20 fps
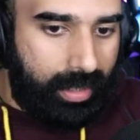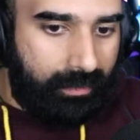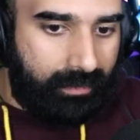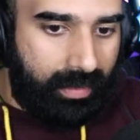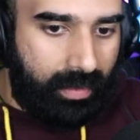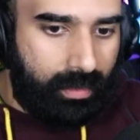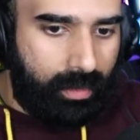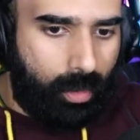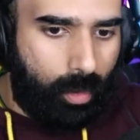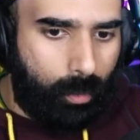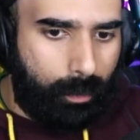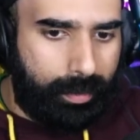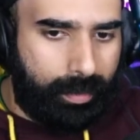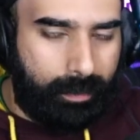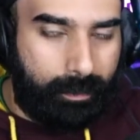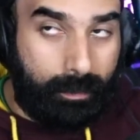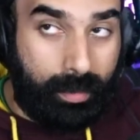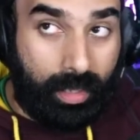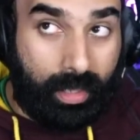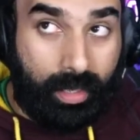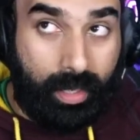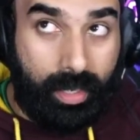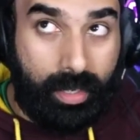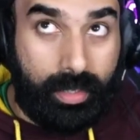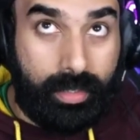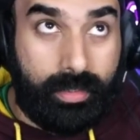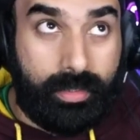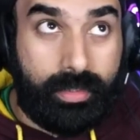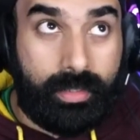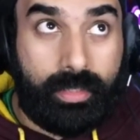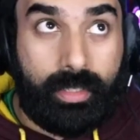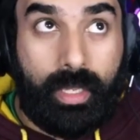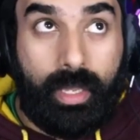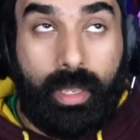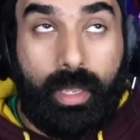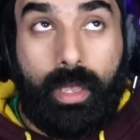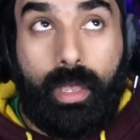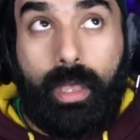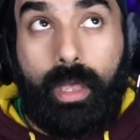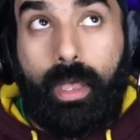very open, because
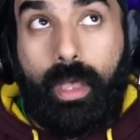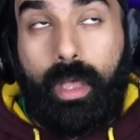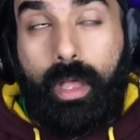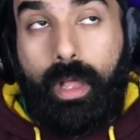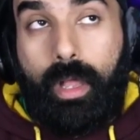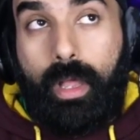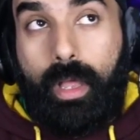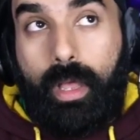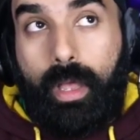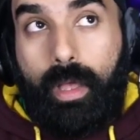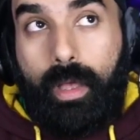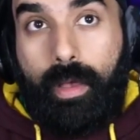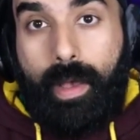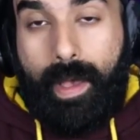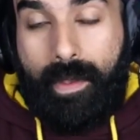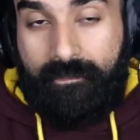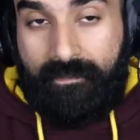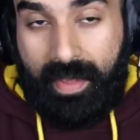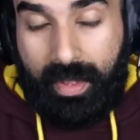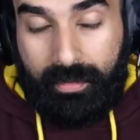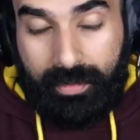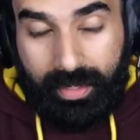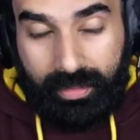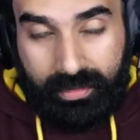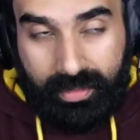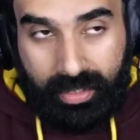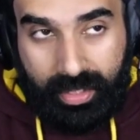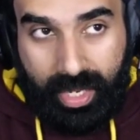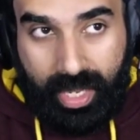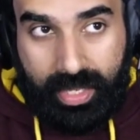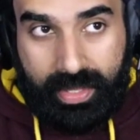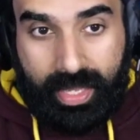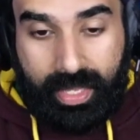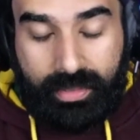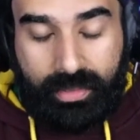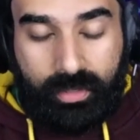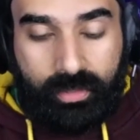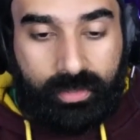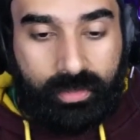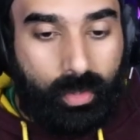I found out today
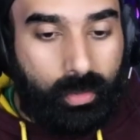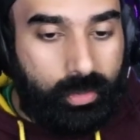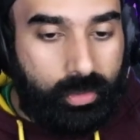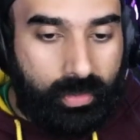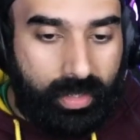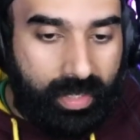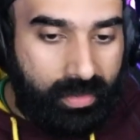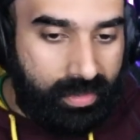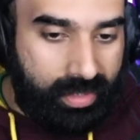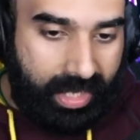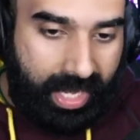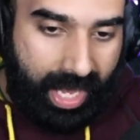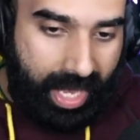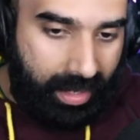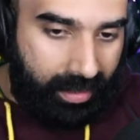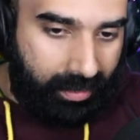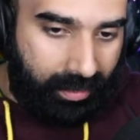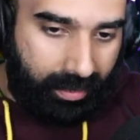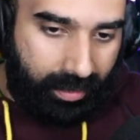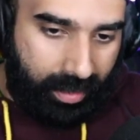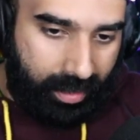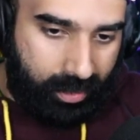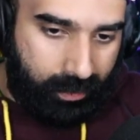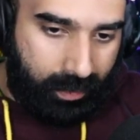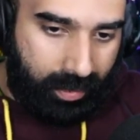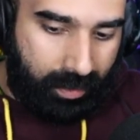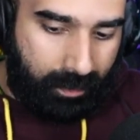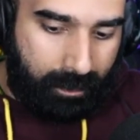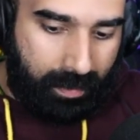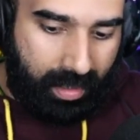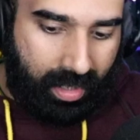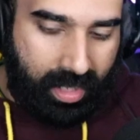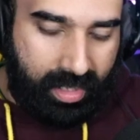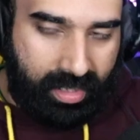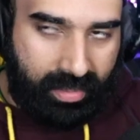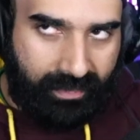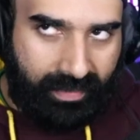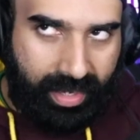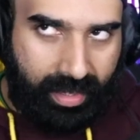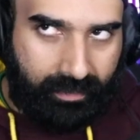that there's no Traders Canada next week because
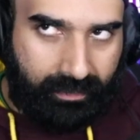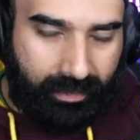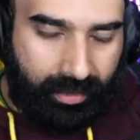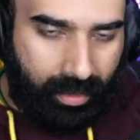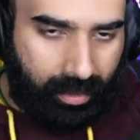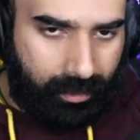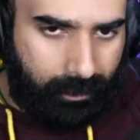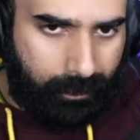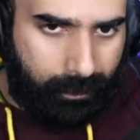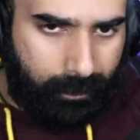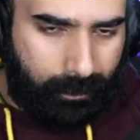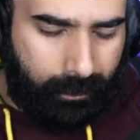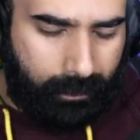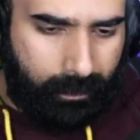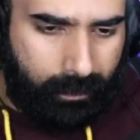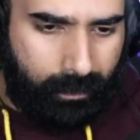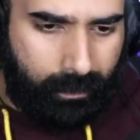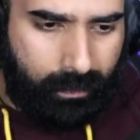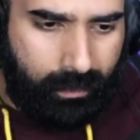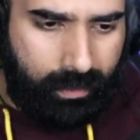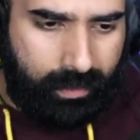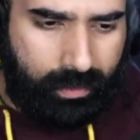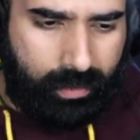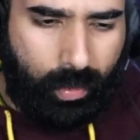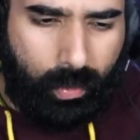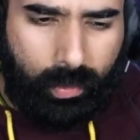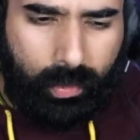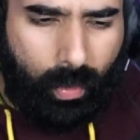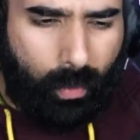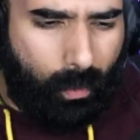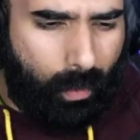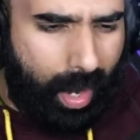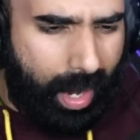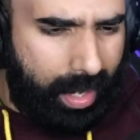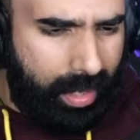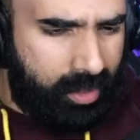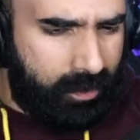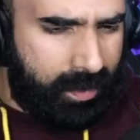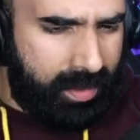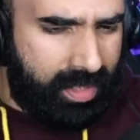of NFL. Don't know
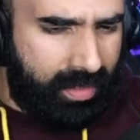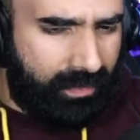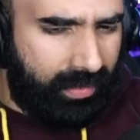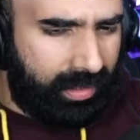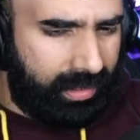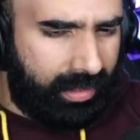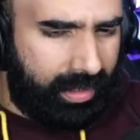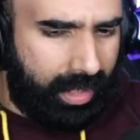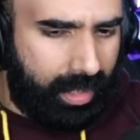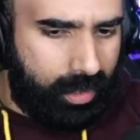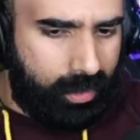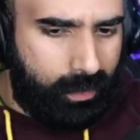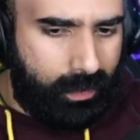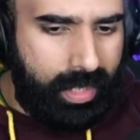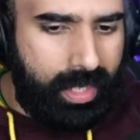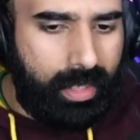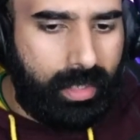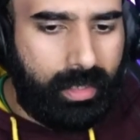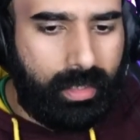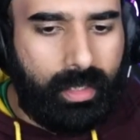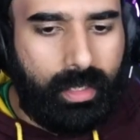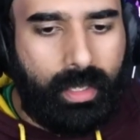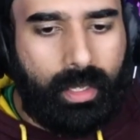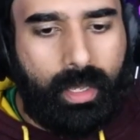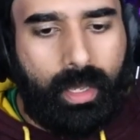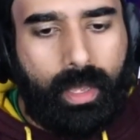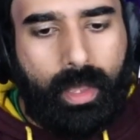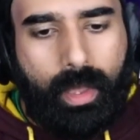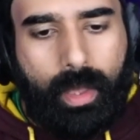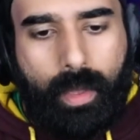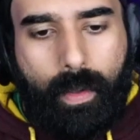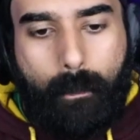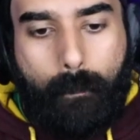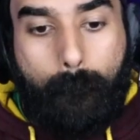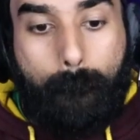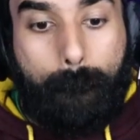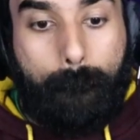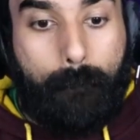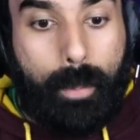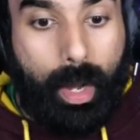why specifically next week,
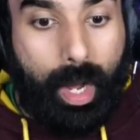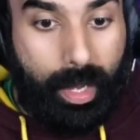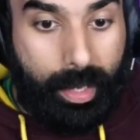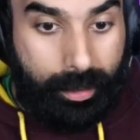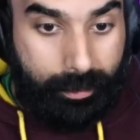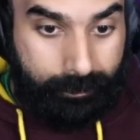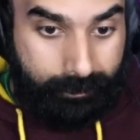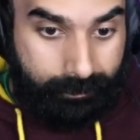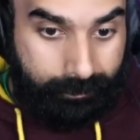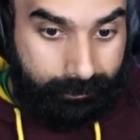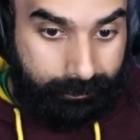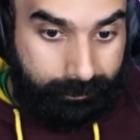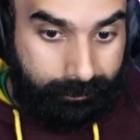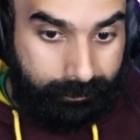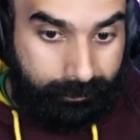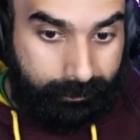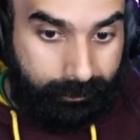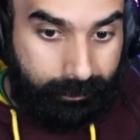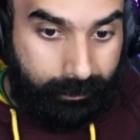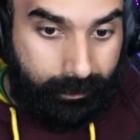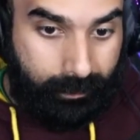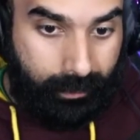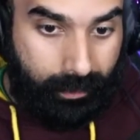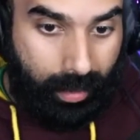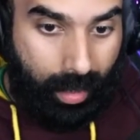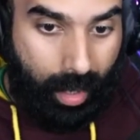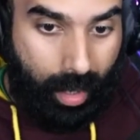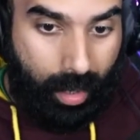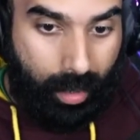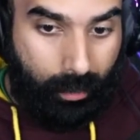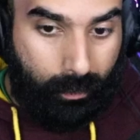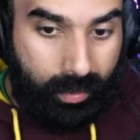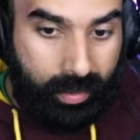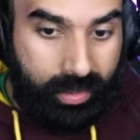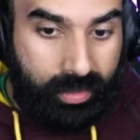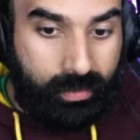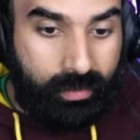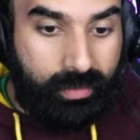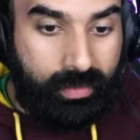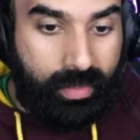but we
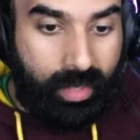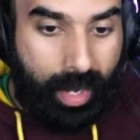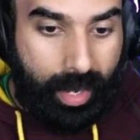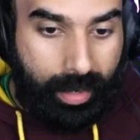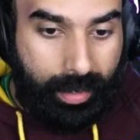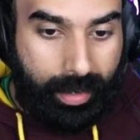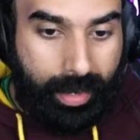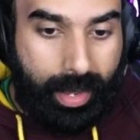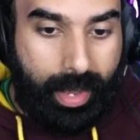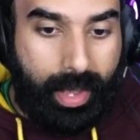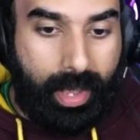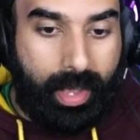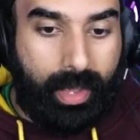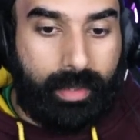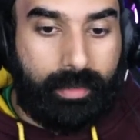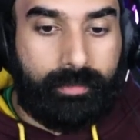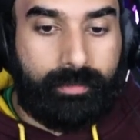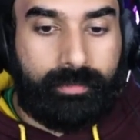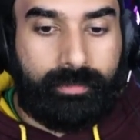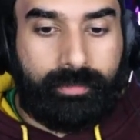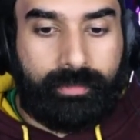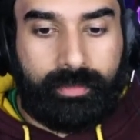do not have